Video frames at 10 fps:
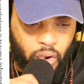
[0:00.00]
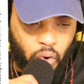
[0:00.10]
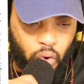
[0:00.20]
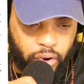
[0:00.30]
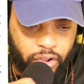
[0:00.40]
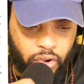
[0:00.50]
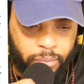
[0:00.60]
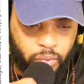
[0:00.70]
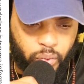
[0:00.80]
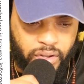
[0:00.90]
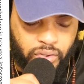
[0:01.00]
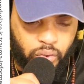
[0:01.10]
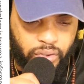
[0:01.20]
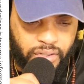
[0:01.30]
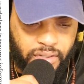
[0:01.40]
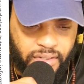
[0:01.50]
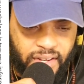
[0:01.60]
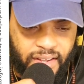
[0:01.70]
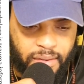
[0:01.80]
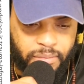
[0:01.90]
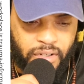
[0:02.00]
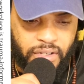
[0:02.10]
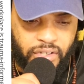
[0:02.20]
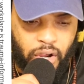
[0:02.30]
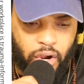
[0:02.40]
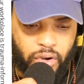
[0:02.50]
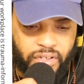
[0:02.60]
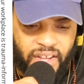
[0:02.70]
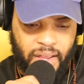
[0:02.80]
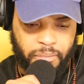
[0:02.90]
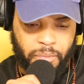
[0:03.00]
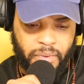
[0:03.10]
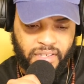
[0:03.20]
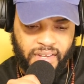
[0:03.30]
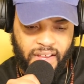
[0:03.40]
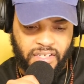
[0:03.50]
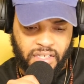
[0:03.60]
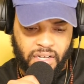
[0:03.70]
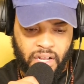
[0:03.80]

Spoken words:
or human resources team to urge implementation